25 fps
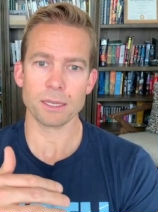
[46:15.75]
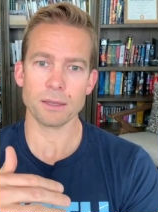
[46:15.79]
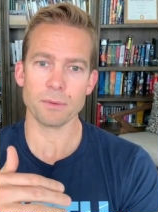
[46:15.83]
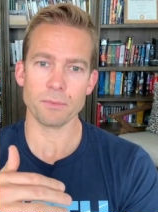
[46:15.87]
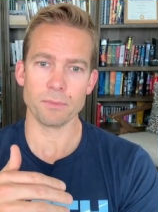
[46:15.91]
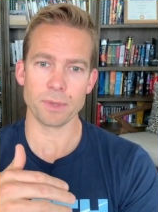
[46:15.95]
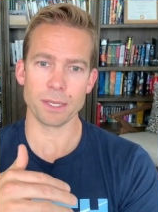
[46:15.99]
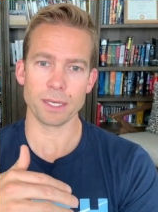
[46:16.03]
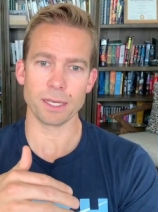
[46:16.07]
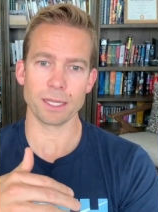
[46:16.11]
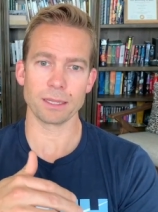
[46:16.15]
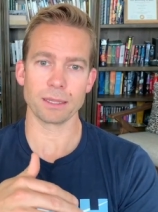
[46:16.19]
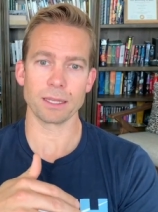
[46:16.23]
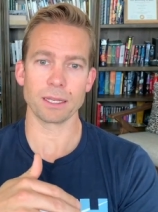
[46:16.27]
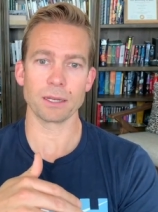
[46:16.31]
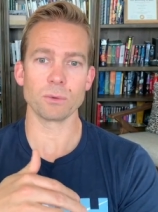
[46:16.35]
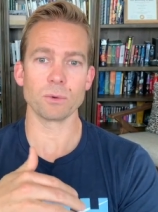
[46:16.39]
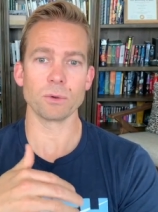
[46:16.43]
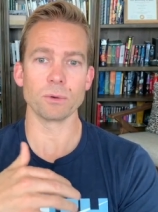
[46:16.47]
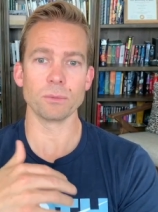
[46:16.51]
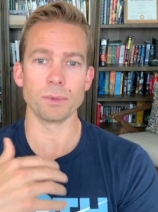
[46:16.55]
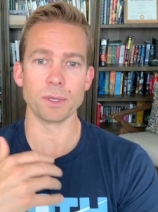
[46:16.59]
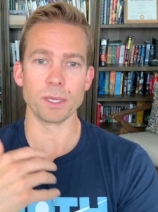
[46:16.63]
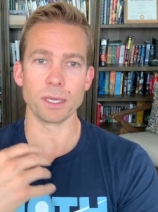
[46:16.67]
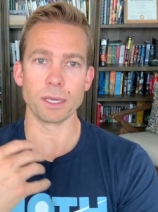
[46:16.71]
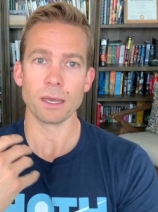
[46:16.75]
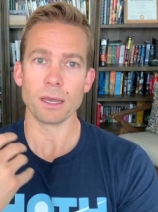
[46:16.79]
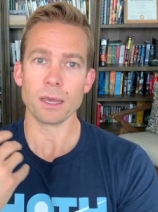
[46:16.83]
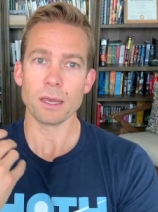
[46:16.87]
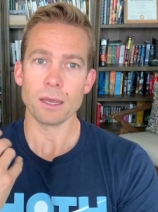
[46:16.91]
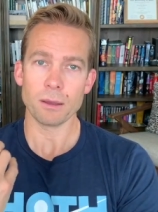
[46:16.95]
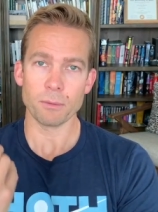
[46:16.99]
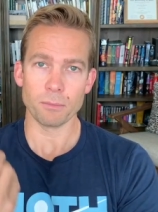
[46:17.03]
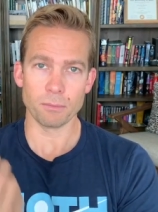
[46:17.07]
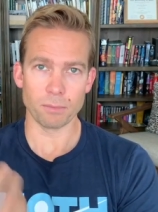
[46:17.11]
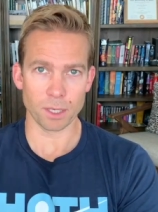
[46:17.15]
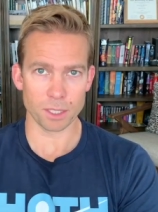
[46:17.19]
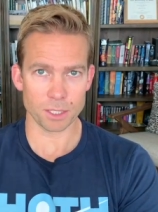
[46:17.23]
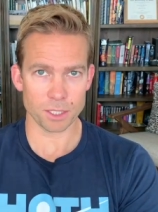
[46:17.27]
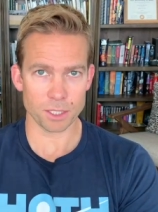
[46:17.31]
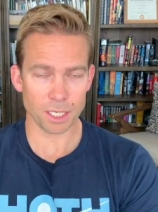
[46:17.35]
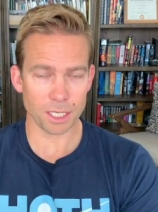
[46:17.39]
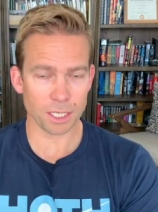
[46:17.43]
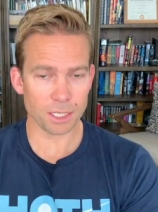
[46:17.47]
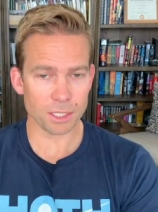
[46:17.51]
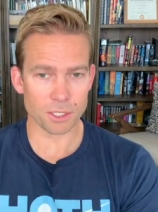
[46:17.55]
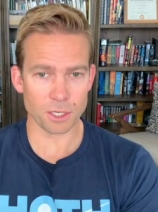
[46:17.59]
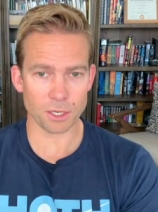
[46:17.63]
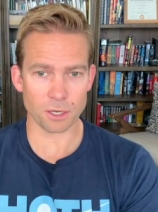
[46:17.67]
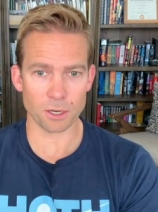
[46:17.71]
meaning that it will be much
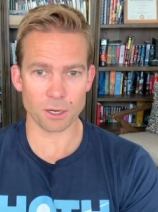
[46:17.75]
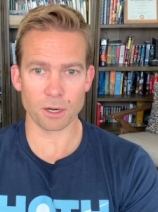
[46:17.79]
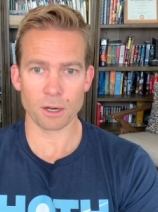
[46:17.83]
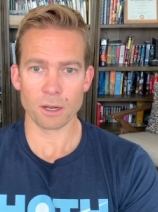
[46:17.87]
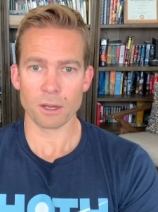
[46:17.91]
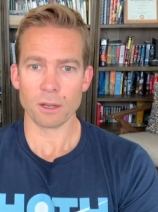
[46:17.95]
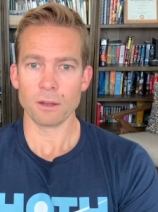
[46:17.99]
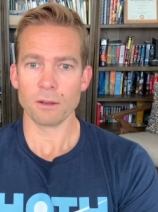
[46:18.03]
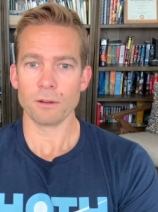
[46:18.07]
easier